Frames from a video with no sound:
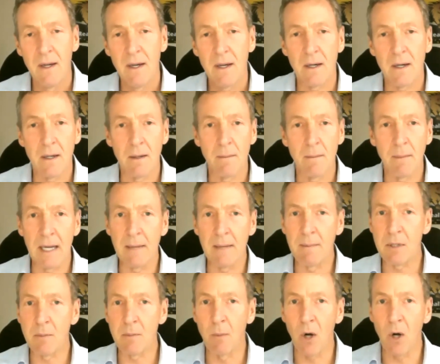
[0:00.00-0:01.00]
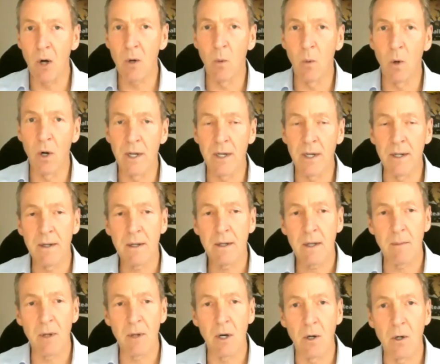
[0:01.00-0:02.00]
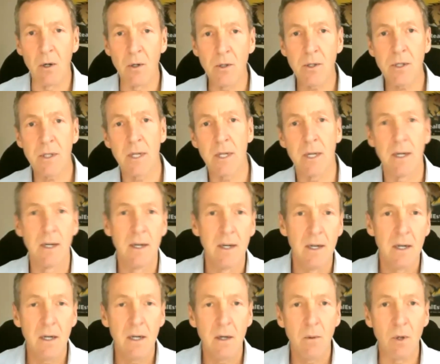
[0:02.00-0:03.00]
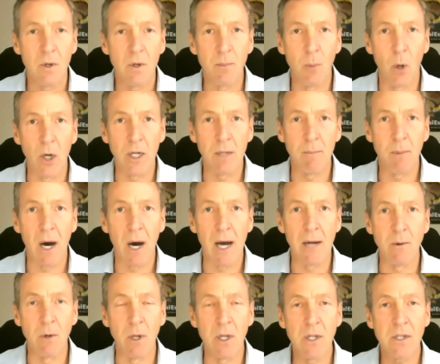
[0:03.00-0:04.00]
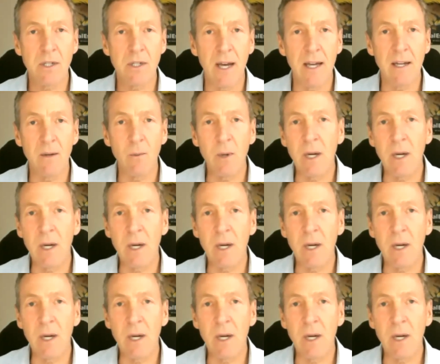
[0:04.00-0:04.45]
My name is Mark Warden. I'm the host with Porcupine Real Estate.